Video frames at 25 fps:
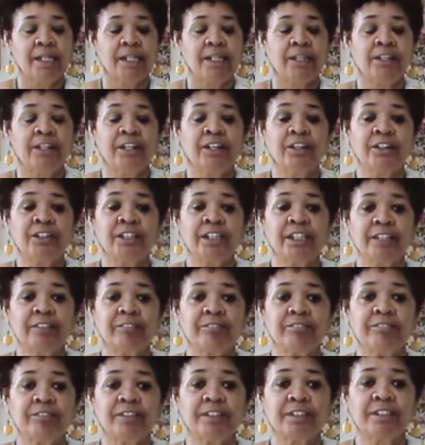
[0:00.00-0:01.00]
their
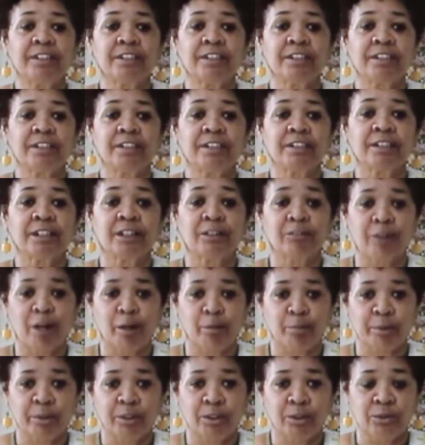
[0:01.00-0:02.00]
gift of
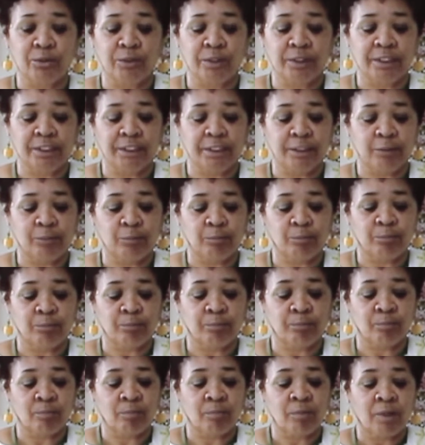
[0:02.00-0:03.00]
opportunity.
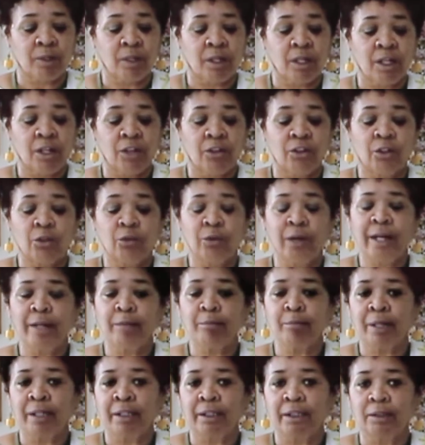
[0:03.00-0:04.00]
The grant
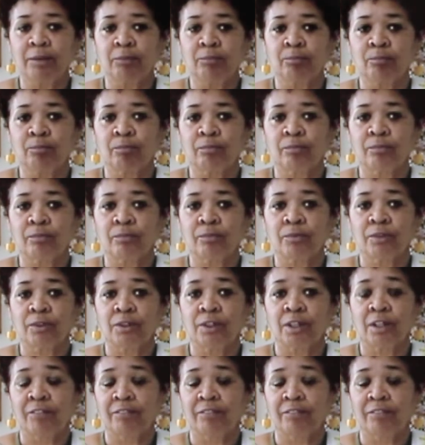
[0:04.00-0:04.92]
money of